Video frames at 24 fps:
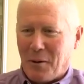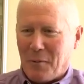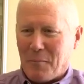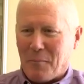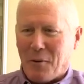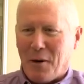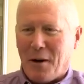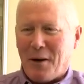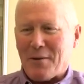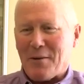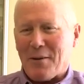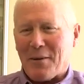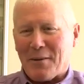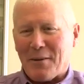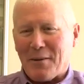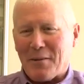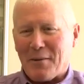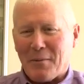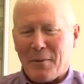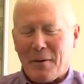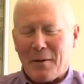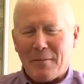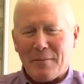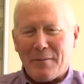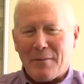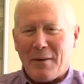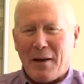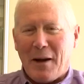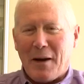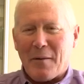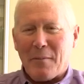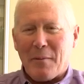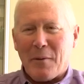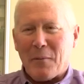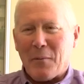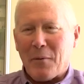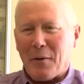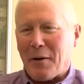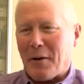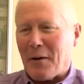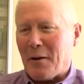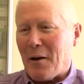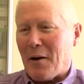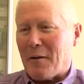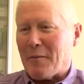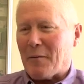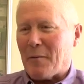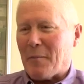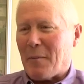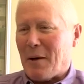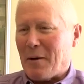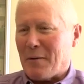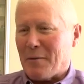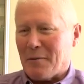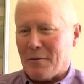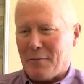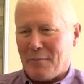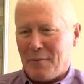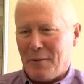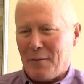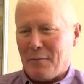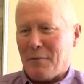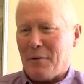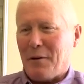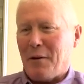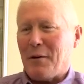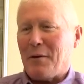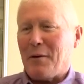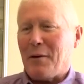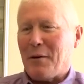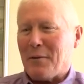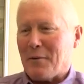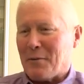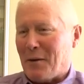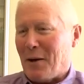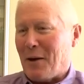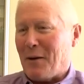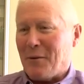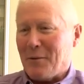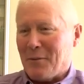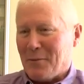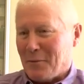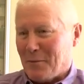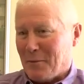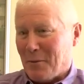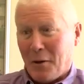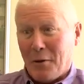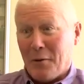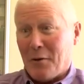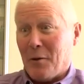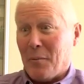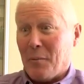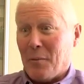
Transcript: a project that I've kind of been working on for about 15 years now, it's starting to